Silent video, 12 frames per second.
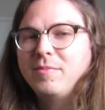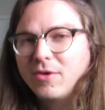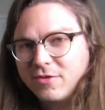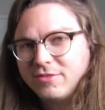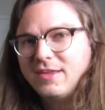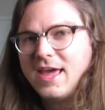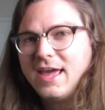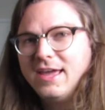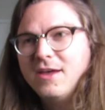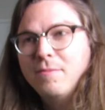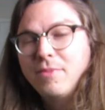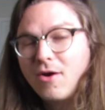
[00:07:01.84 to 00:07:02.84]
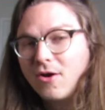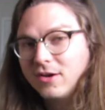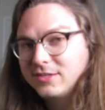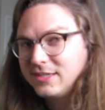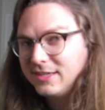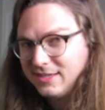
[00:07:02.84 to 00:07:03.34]
Birthday
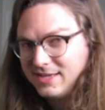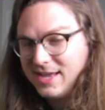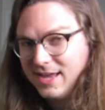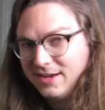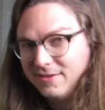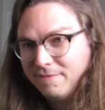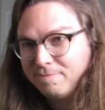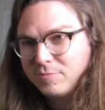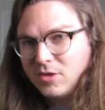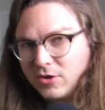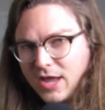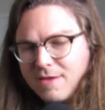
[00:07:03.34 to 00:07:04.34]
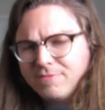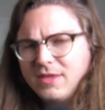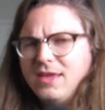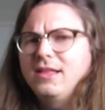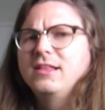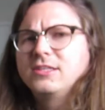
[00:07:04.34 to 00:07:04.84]
part in. Okay?
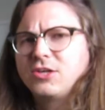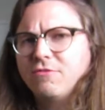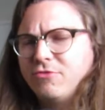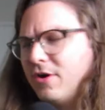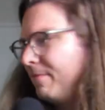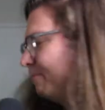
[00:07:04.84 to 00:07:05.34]
Let's go for it.